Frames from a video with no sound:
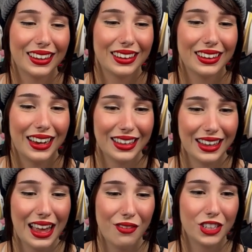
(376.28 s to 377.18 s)
Like
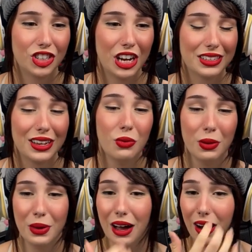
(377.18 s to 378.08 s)
they have a chance. It
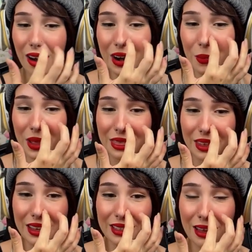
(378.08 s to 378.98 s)
will be hard, but
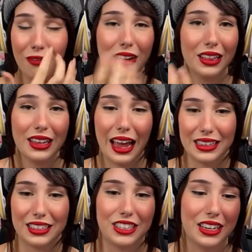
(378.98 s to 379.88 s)
they definitely
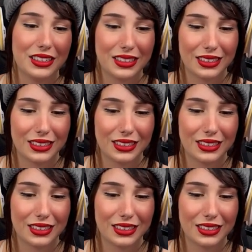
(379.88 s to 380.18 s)
has a chance.